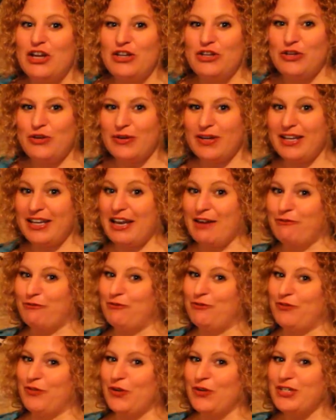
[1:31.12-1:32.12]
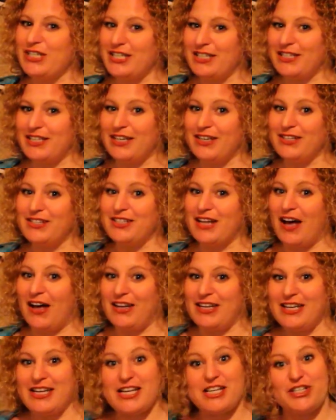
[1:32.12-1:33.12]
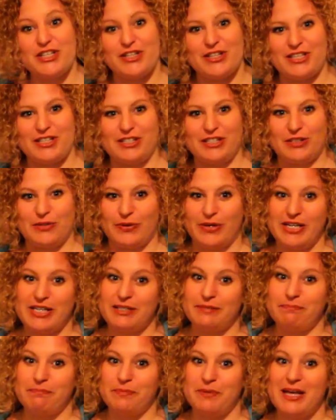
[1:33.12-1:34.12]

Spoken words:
You can get full details on each of these stories,